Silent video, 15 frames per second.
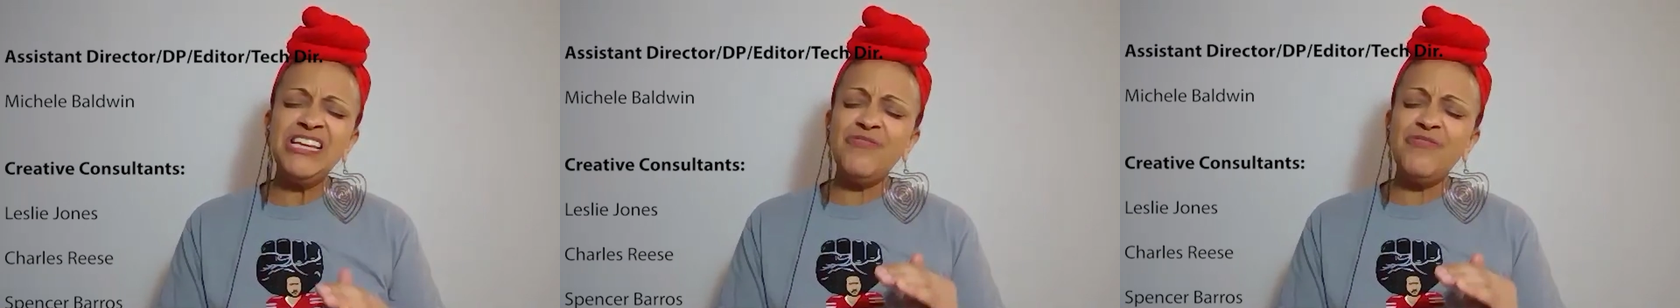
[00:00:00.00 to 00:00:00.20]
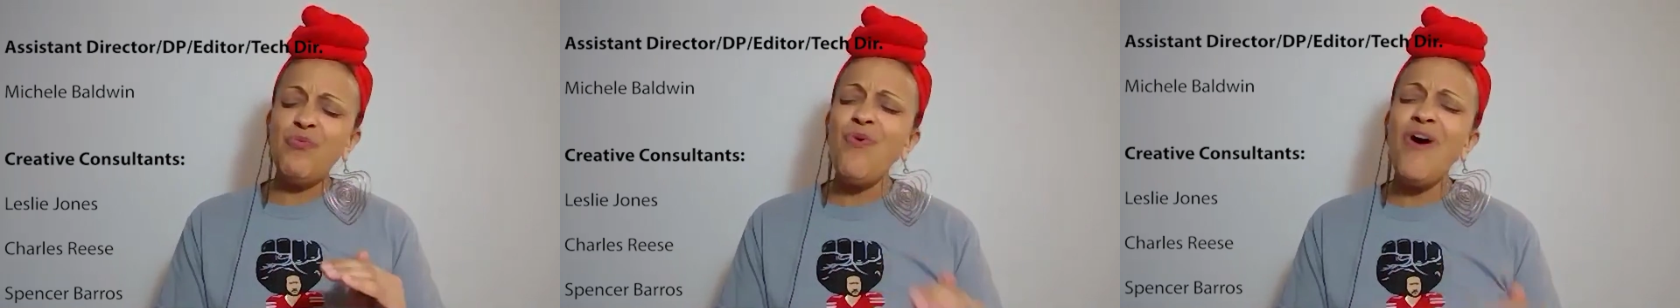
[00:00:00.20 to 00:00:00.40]
a
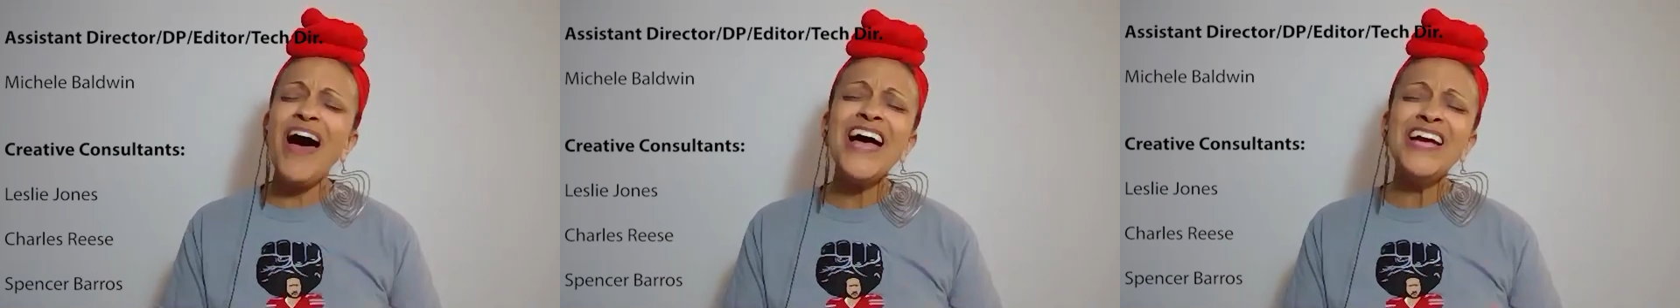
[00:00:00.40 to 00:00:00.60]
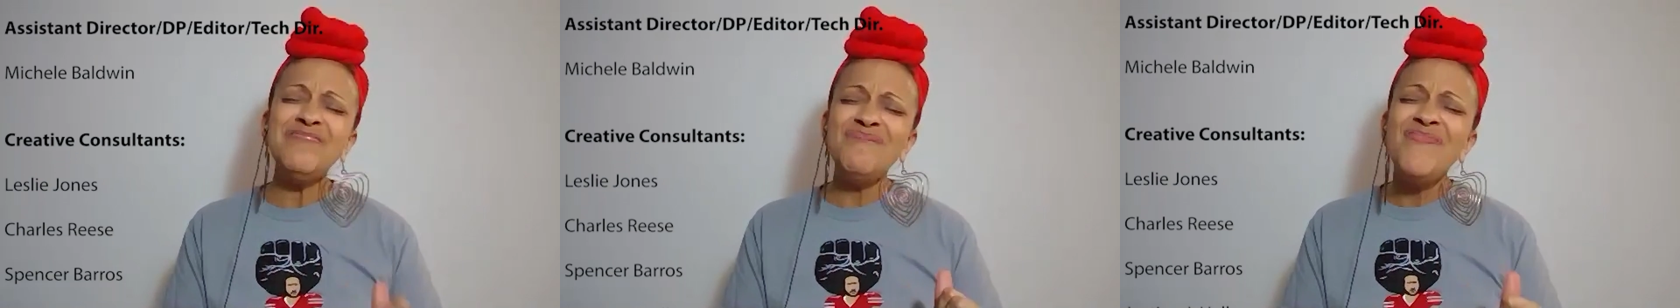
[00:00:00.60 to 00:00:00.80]

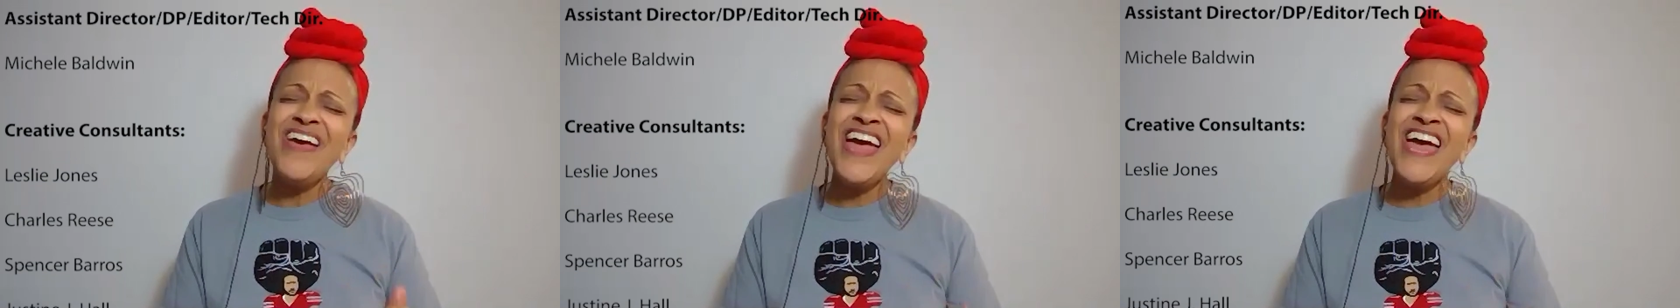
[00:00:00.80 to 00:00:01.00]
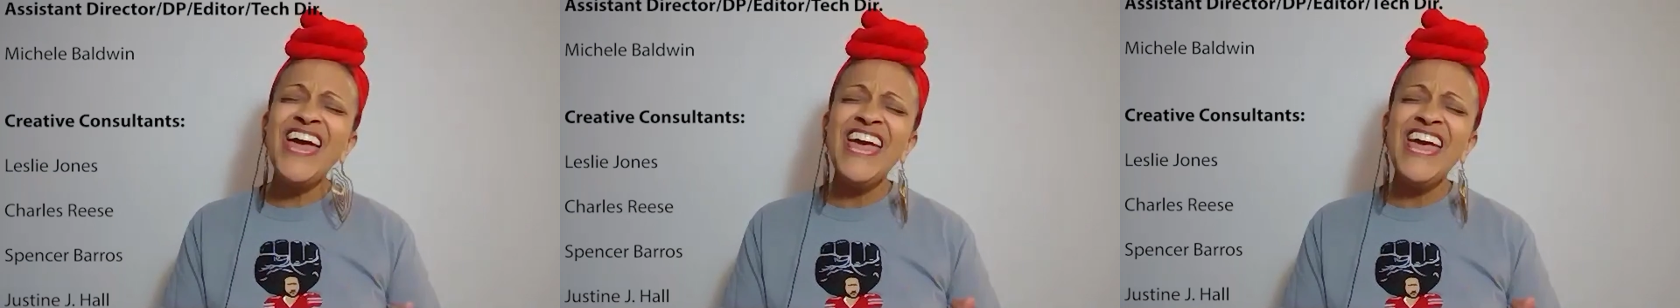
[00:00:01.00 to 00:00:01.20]
white
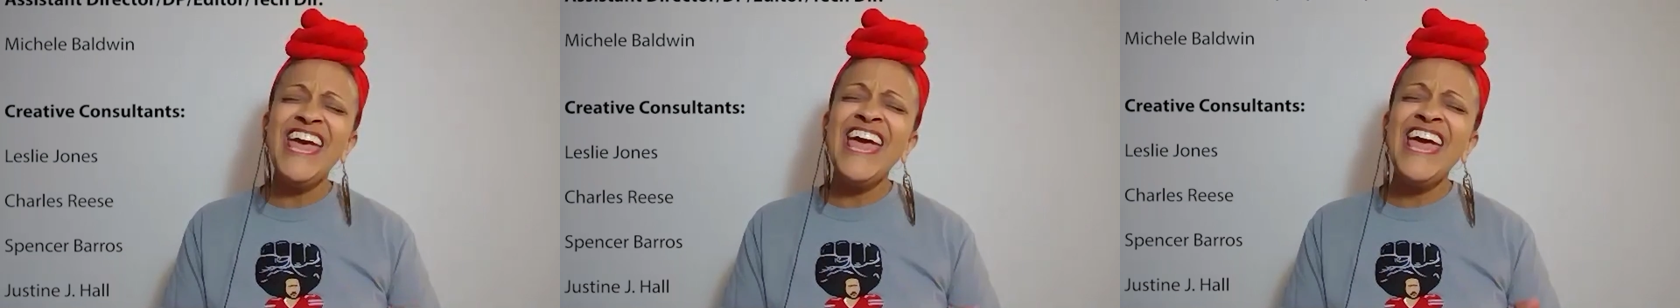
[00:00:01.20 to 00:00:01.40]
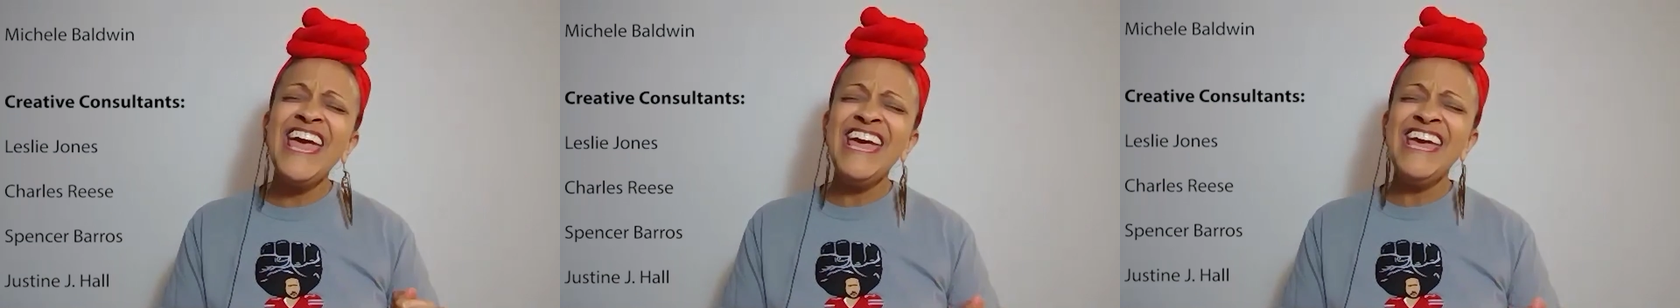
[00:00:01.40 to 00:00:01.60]

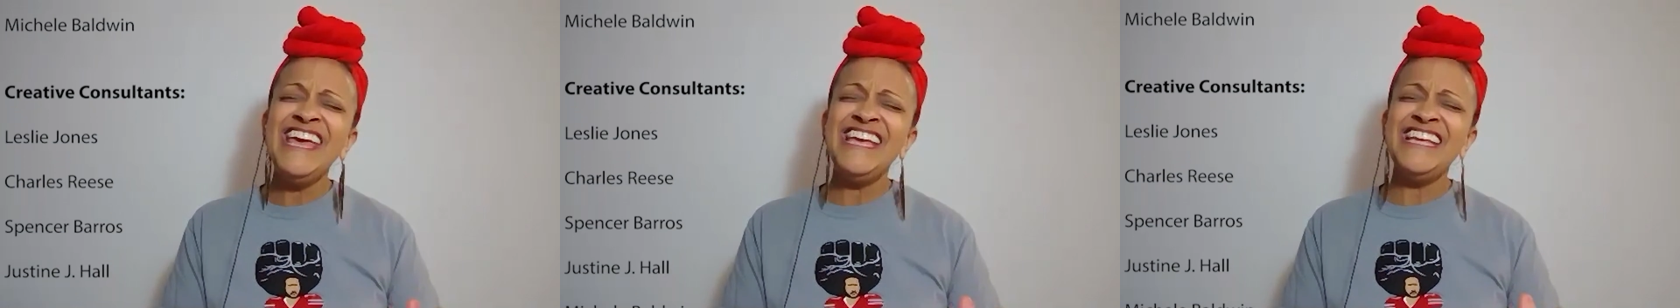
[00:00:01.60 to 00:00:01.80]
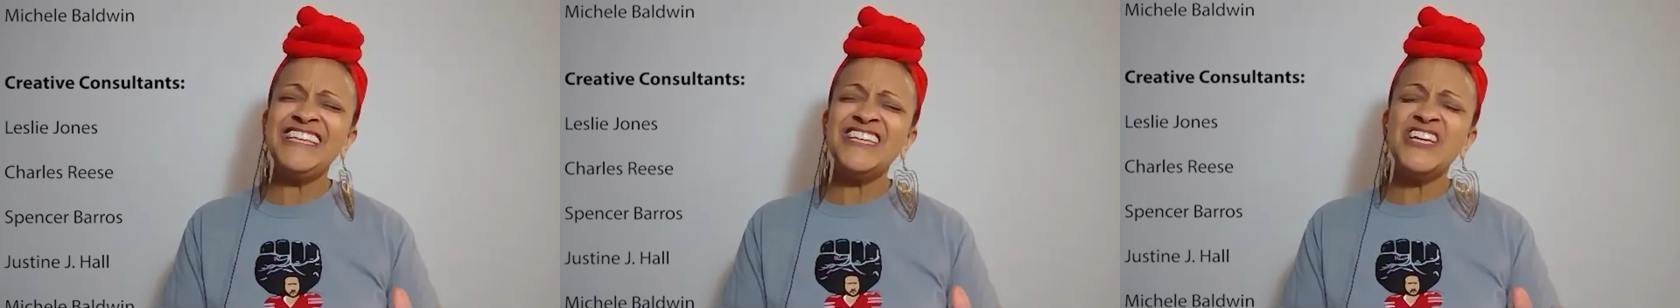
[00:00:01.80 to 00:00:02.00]

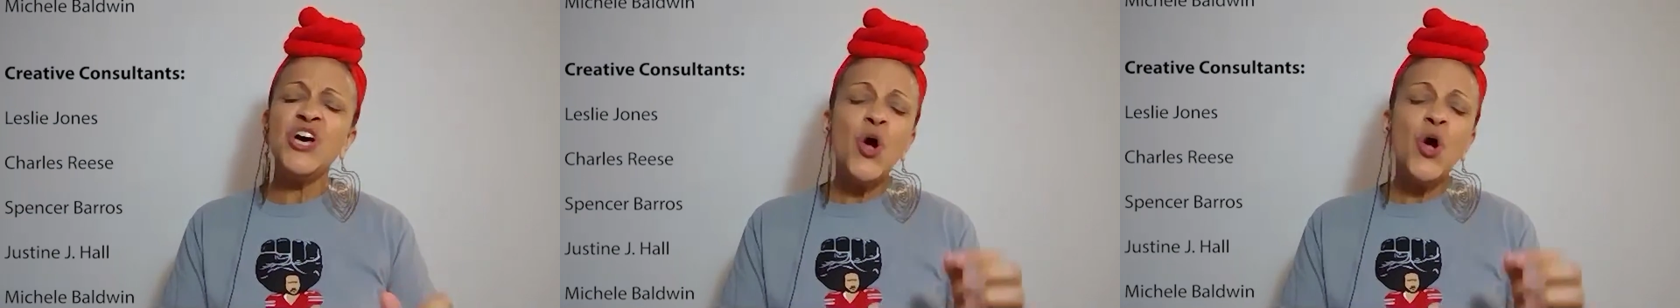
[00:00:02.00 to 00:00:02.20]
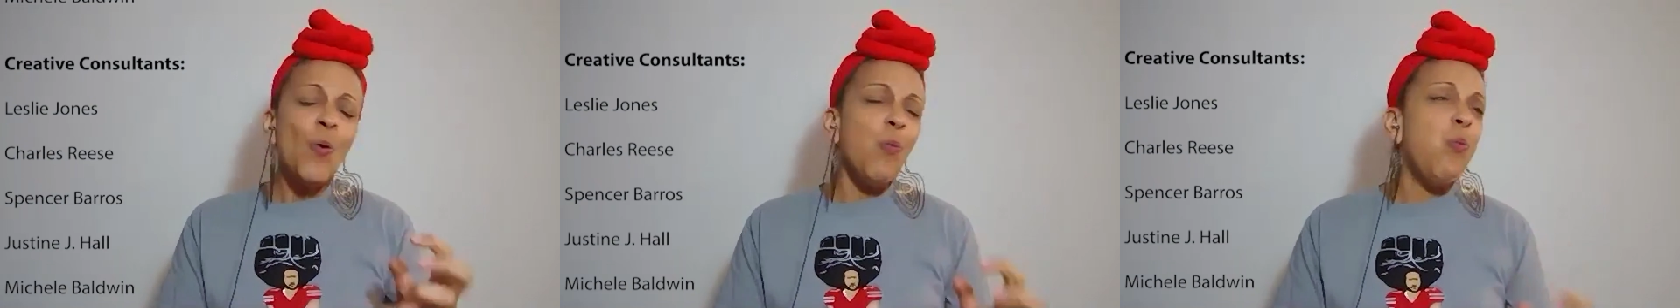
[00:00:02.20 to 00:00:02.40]
man,
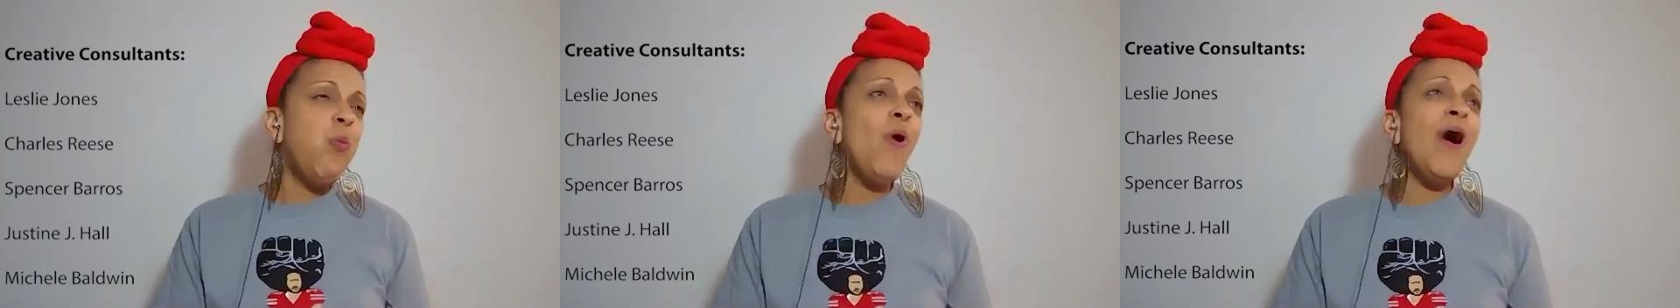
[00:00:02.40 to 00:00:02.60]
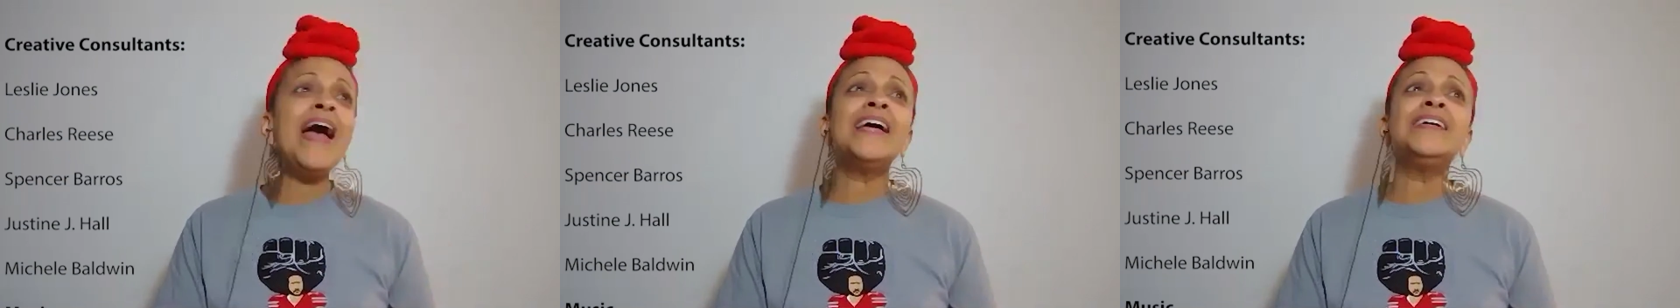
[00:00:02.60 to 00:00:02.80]

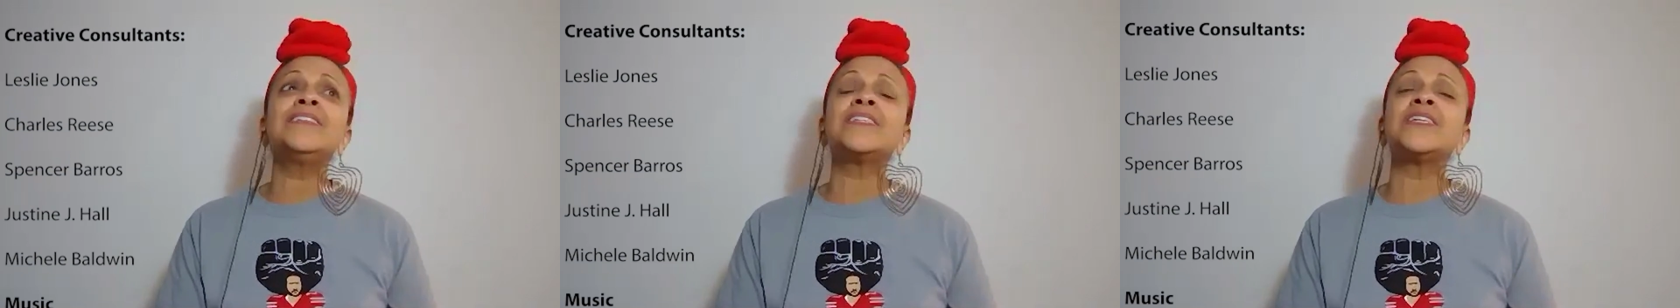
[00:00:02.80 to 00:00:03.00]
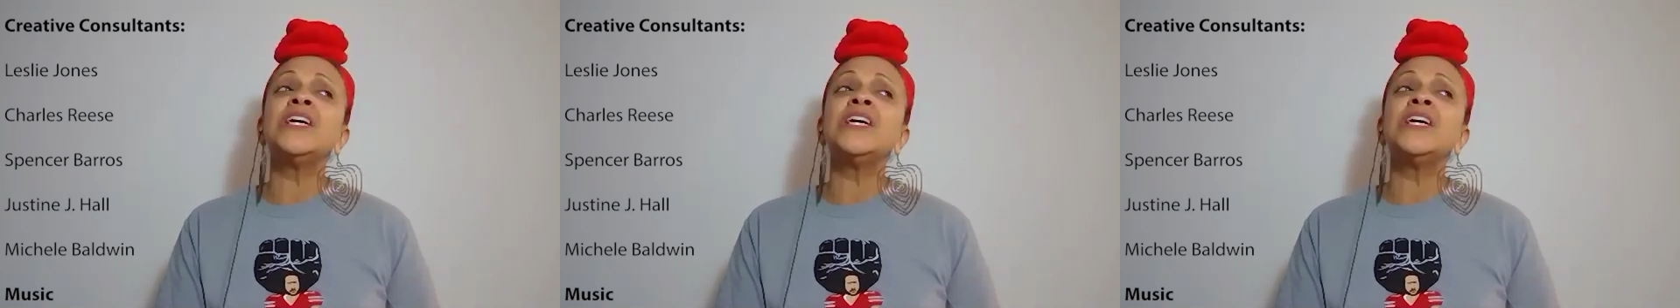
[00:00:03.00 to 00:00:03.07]
white